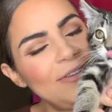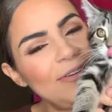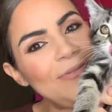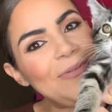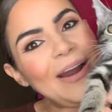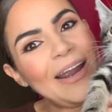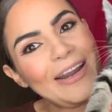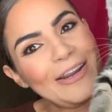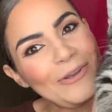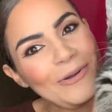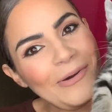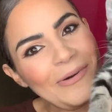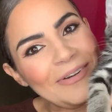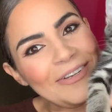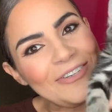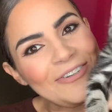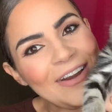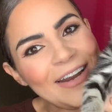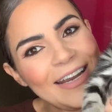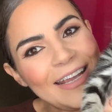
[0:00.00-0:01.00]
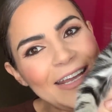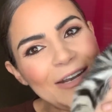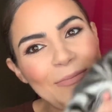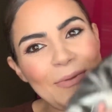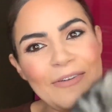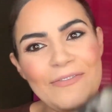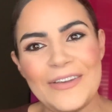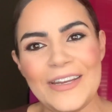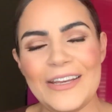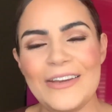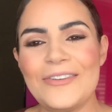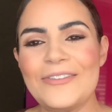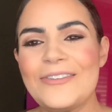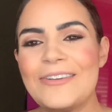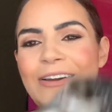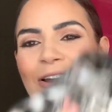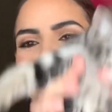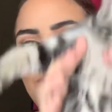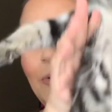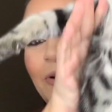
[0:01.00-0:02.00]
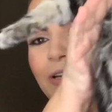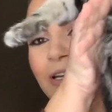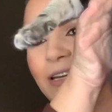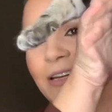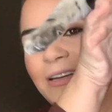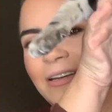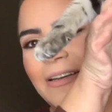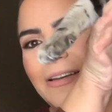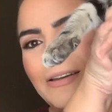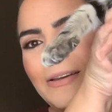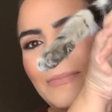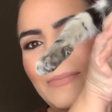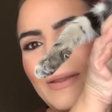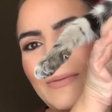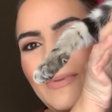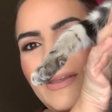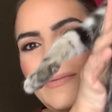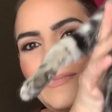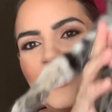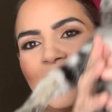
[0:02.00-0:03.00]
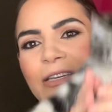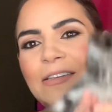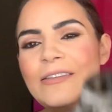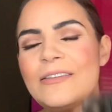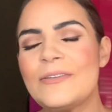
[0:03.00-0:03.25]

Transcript: Why are you always trying to get in my videos? Look how pretty my baby is.